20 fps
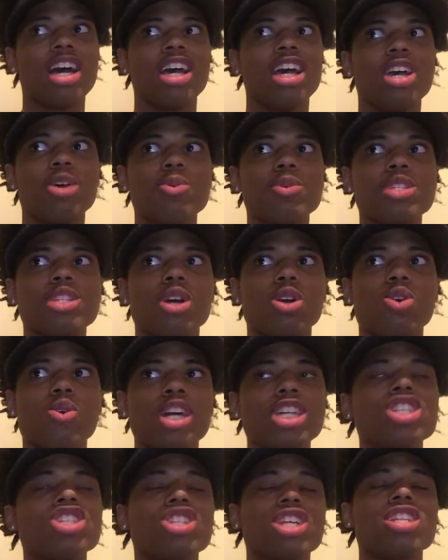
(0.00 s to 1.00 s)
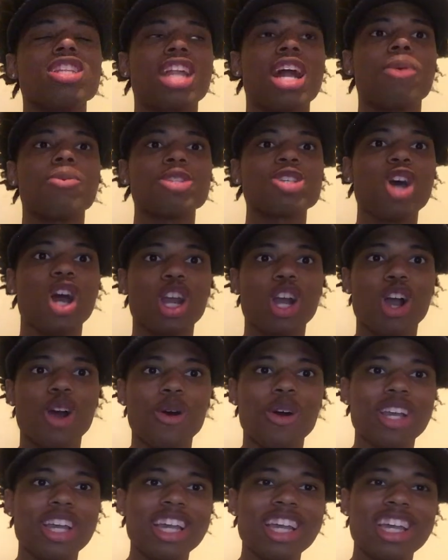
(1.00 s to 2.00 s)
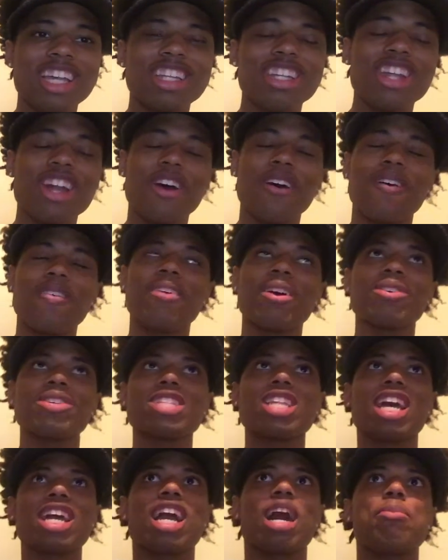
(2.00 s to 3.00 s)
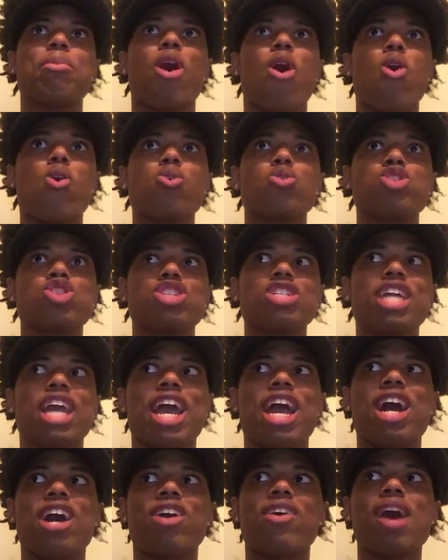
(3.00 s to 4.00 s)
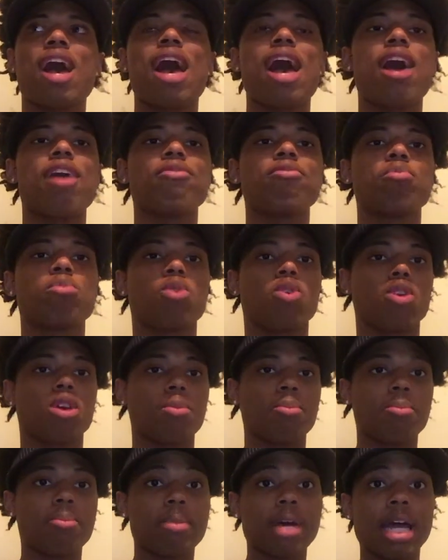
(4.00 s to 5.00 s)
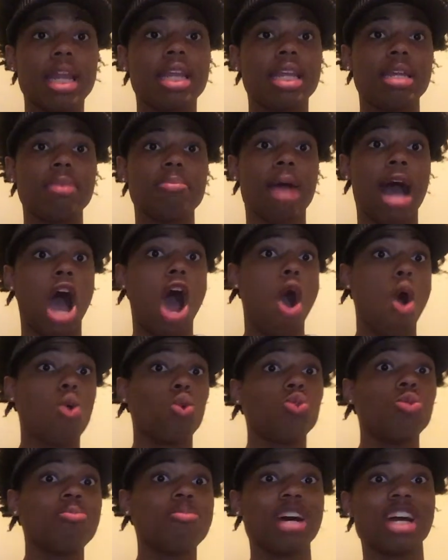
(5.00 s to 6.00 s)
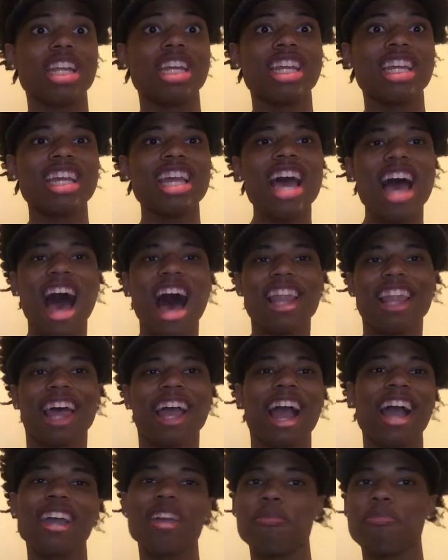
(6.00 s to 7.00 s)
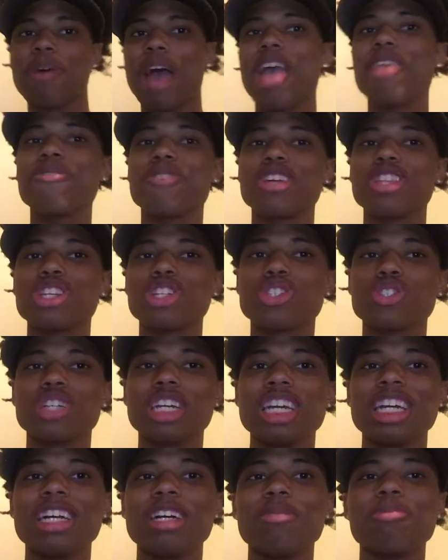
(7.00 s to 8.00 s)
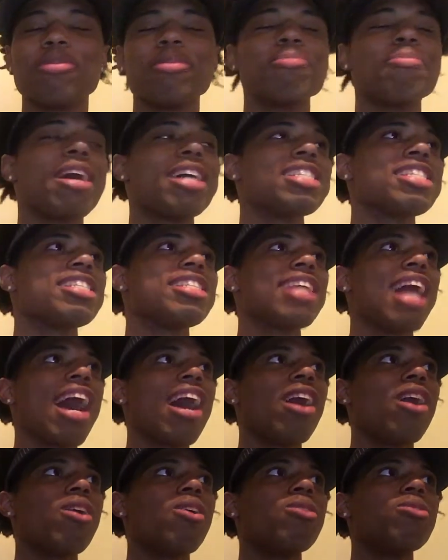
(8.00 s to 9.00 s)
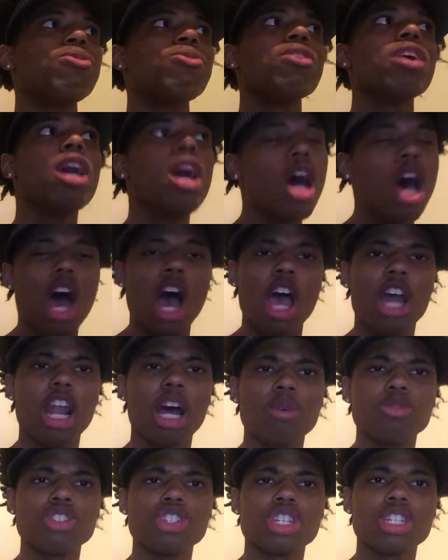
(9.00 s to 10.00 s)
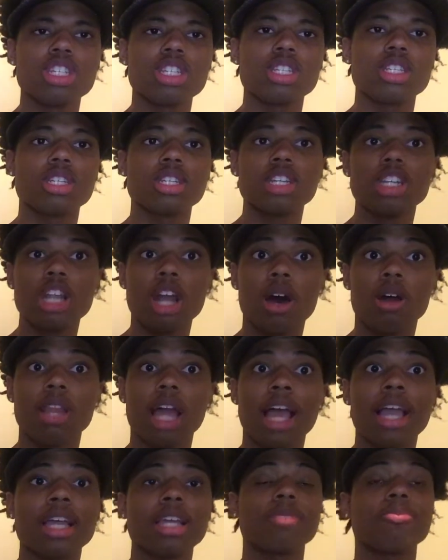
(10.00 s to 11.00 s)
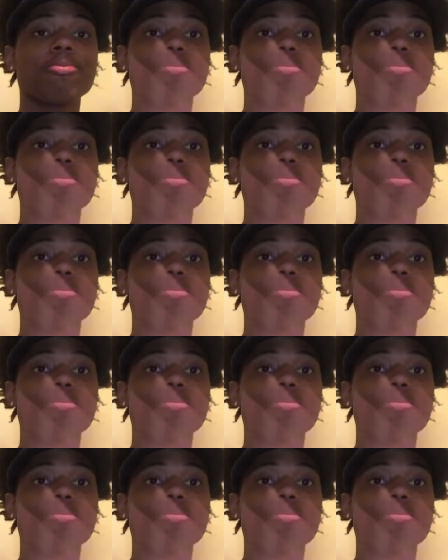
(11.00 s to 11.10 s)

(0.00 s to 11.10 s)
it was no question that I was gonna go again. I was like, I'm older now. I have more money, my own money. Like I can pay for the trip myself. And I was just, like